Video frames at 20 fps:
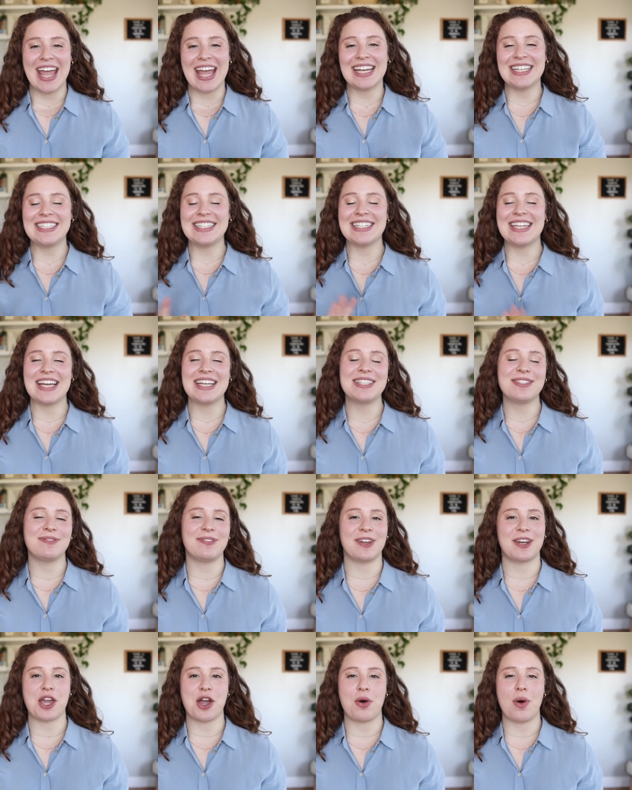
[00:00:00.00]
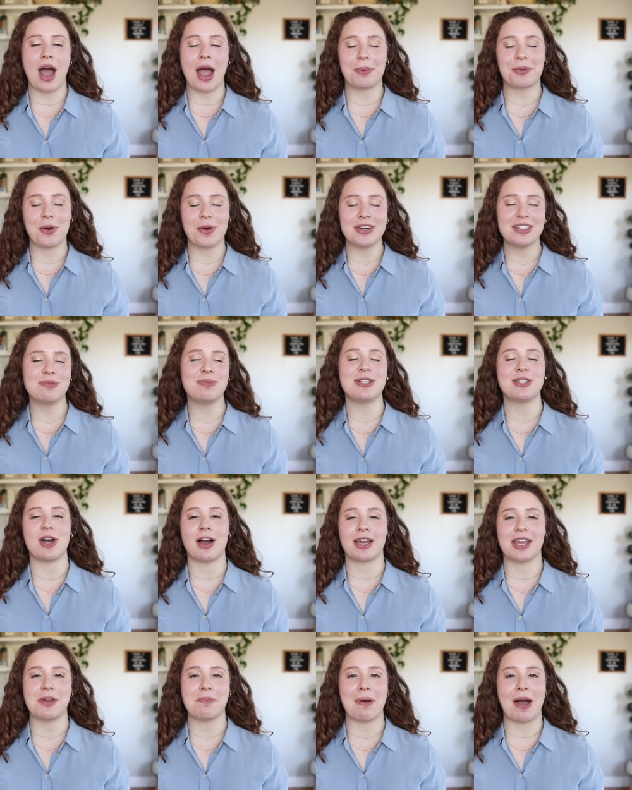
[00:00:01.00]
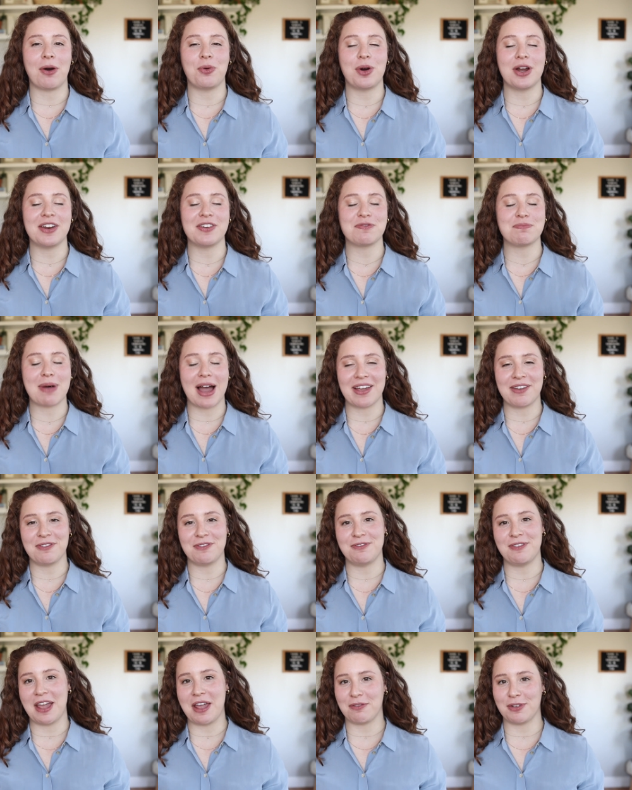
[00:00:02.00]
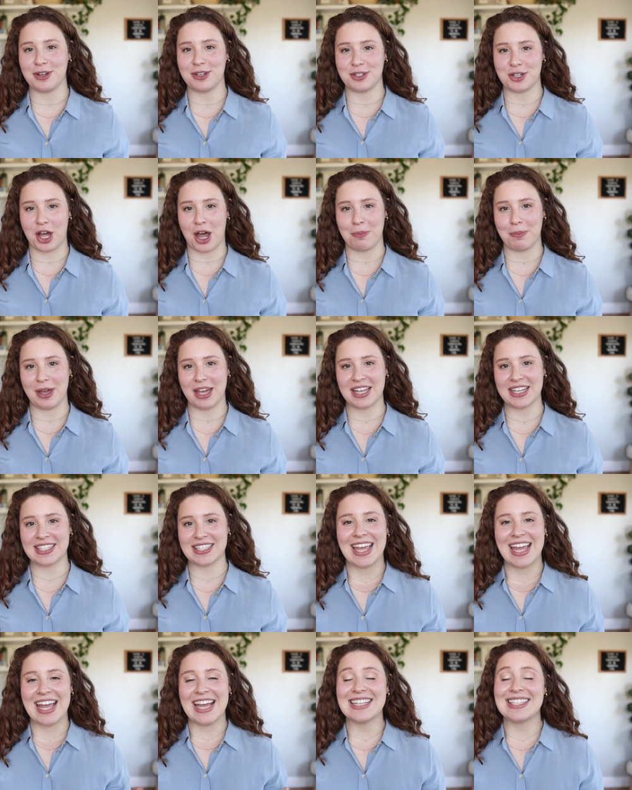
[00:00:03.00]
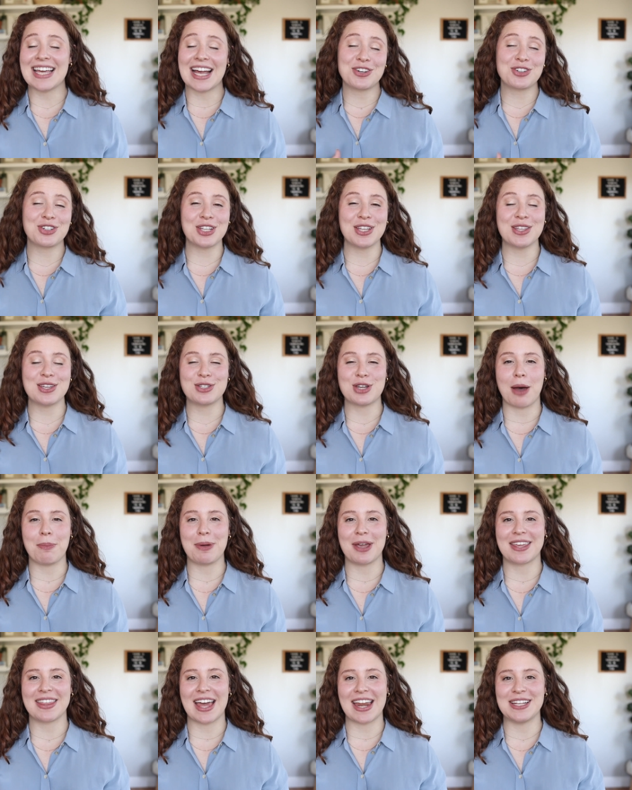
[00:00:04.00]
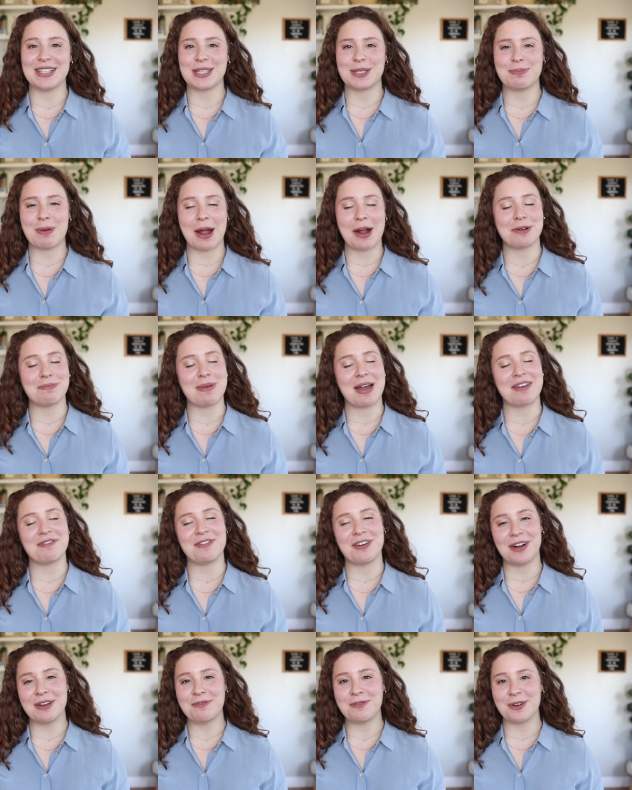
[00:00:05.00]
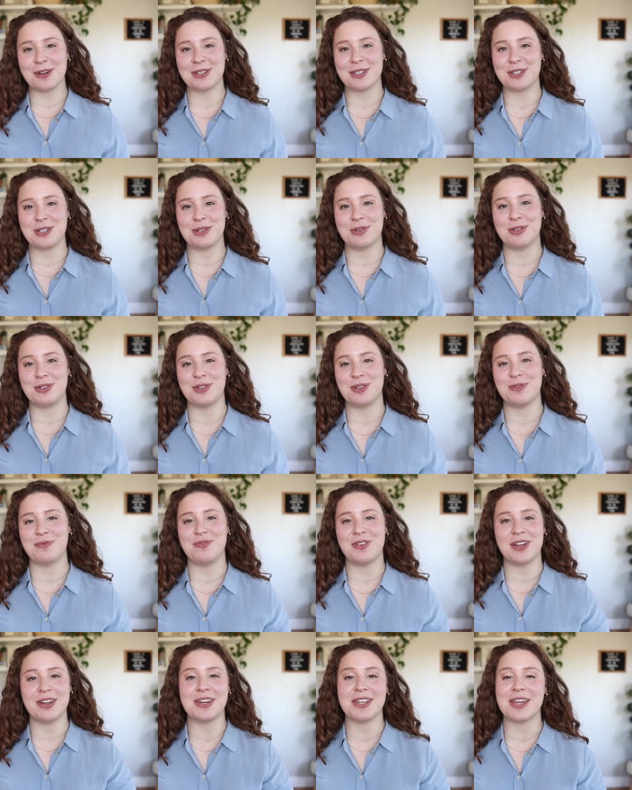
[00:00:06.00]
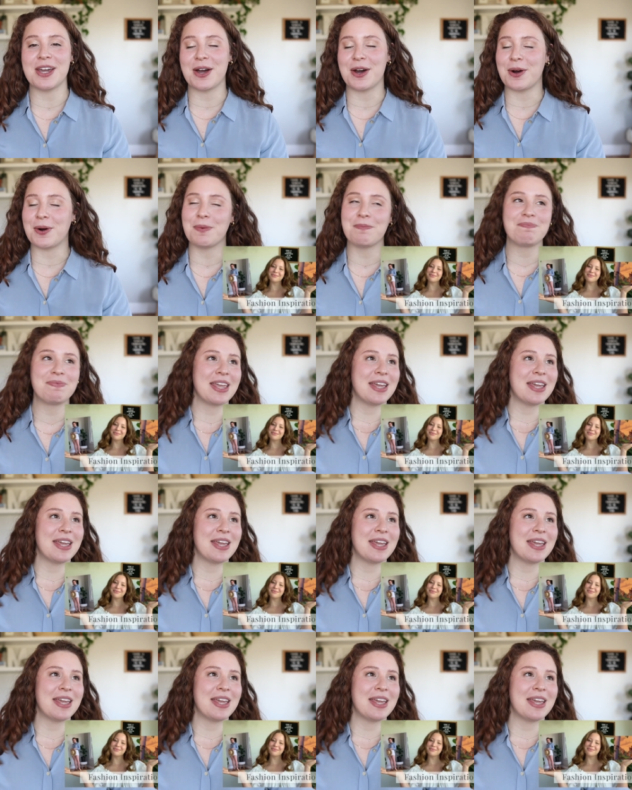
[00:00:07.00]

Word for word: In today's video, I'm going to be talking about one of my favorite topics. It's actually the topic that inspired my very first YouTube video